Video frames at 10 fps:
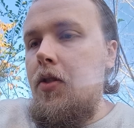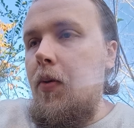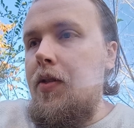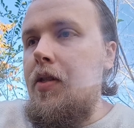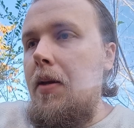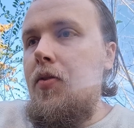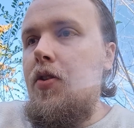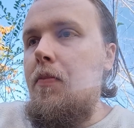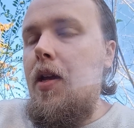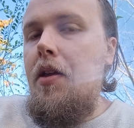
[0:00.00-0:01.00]
it seems
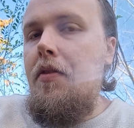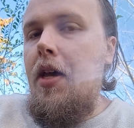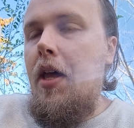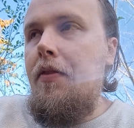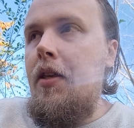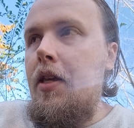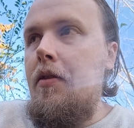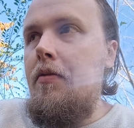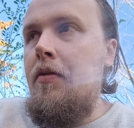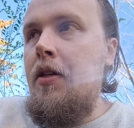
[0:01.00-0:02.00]
to me that
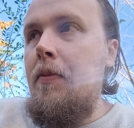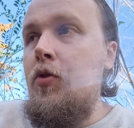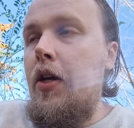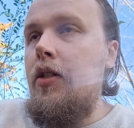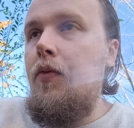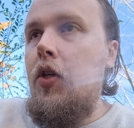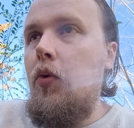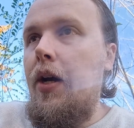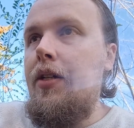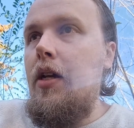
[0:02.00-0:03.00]
the objectively
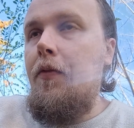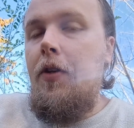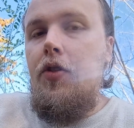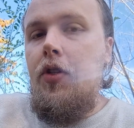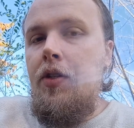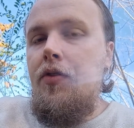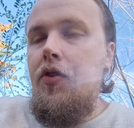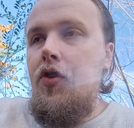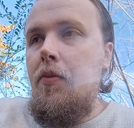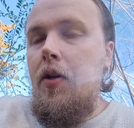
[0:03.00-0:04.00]
correct definition is the
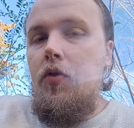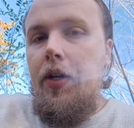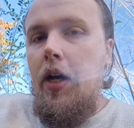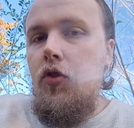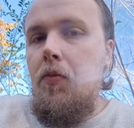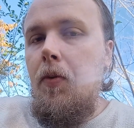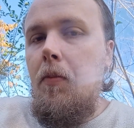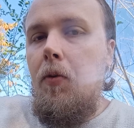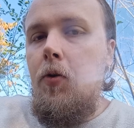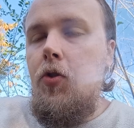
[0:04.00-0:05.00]
geometric algebra
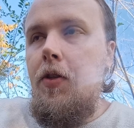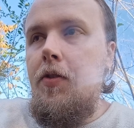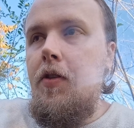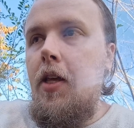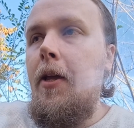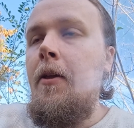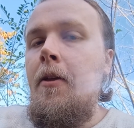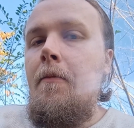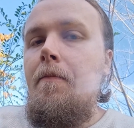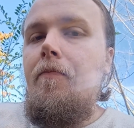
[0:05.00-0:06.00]
approach to this thing.
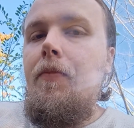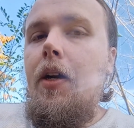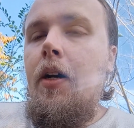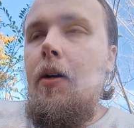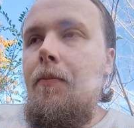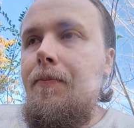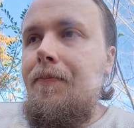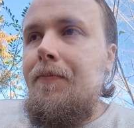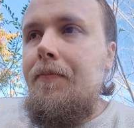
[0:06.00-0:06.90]
And